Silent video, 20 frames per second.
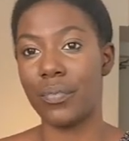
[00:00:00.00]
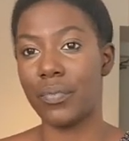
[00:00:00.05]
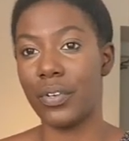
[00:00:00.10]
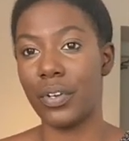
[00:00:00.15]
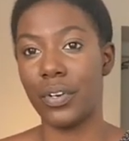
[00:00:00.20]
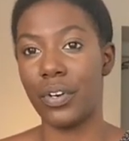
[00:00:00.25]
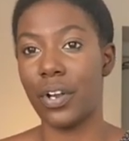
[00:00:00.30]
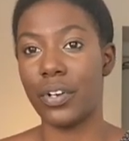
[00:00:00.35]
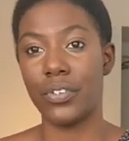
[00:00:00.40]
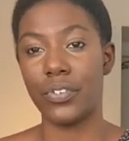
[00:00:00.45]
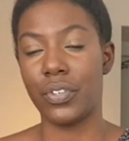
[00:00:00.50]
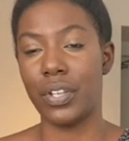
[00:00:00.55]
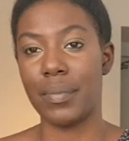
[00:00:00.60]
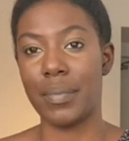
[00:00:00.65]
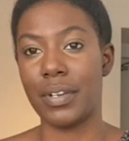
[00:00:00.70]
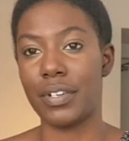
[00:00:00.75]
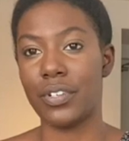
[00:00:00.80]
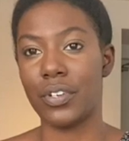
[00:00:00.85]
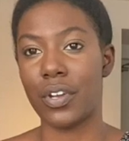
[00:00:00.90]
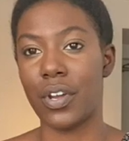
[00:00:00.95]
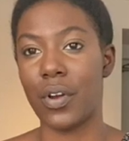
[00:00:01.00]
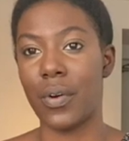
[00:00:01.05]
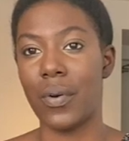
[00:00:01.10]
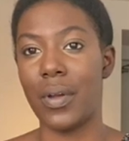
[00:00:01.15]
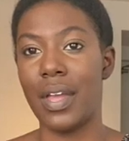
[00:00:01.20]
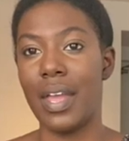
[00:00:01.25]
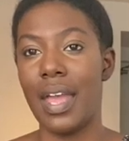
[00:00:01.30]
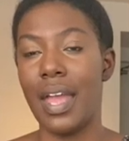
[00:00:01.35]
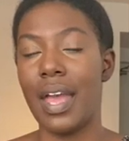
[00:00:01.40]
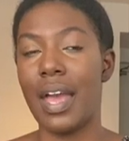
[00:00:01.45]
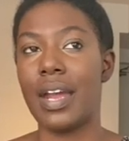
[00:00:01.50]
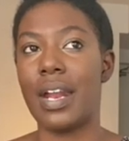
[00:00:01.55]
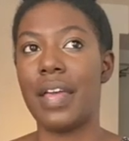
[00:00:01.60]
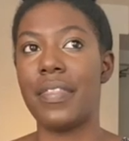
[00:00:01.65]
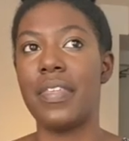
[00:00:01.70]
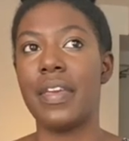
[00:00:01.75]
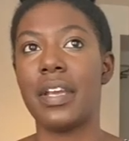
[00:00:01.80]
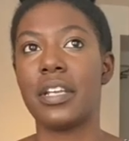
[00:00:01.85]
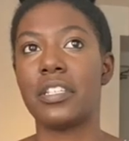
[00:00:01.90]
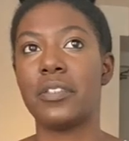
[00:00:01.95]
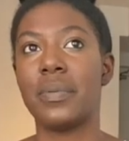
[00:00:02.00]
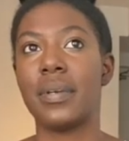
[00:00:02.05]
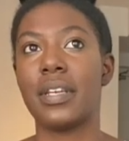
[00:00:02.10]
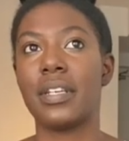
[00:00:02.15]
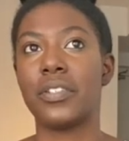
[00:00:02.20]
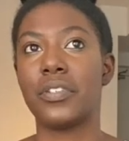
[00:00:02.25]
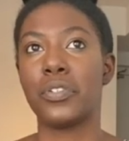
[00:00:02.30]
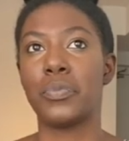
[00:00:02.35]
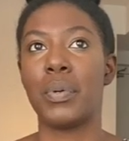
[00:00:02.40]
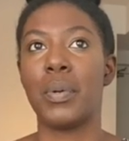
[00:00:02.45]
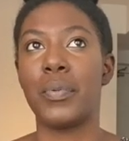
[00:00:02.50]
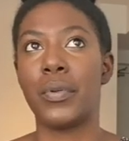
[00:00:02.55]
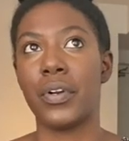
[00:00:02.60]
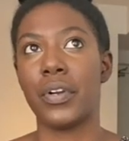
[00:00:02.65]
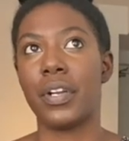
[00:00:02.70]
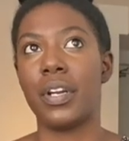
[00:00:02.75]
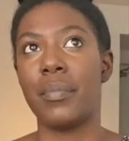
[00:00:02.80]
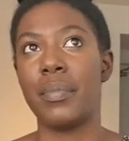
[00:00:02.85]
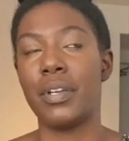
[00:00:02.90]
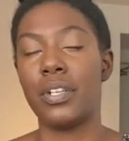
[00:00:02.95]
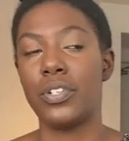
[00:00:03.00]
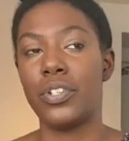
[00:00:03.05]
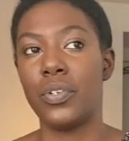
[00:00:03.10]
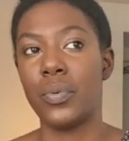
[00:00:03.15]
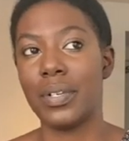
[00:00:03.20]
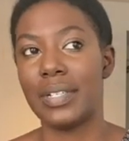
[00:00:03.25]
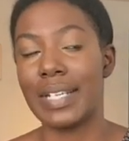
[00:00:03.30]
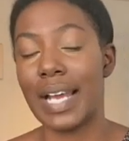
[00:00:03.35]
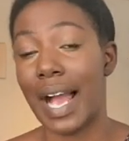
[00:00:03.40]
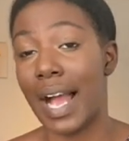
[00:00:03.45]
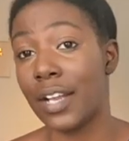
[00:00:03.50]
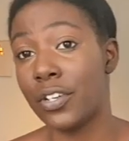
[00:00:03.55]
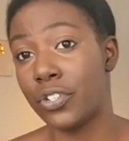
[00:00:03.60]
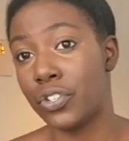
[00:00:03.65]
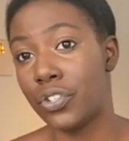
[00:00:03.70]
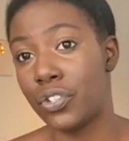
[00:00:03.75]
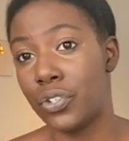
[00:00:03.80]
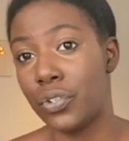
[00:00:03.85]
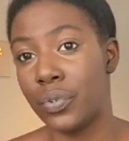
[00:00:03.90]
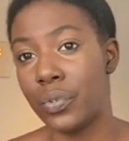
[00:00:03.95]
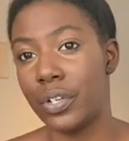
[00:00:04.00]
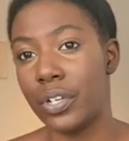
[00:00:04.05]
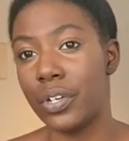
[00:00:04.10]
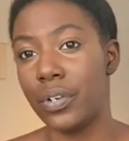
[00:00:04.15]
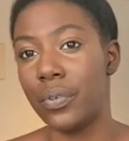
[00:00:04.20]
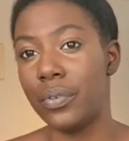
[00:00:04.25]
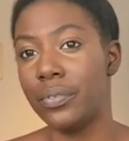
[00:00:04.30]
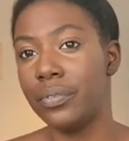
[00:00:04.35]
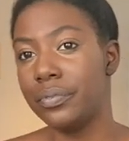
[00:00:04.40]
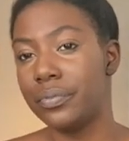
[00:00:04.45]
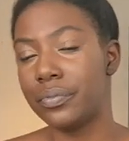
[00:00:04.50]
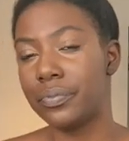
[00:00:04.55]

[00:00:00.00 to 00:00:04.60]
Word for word: You're not truly meant to go. And I think it's because those people are gonna be too attached to you.